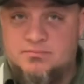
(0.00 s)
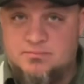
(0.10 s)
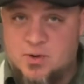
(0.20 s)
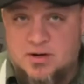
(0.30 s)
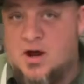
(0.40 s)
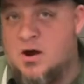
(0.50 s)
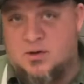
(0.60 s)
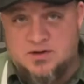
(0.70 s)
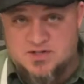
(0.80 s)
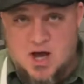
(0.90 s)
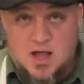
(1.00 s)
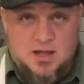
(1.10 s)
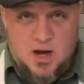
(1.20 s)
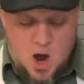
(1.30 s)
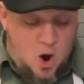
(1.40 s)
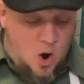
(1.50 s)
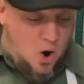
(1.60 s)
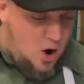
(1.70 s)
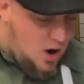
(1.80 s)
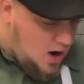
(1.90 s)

Britain, Ireland, and Scotland are.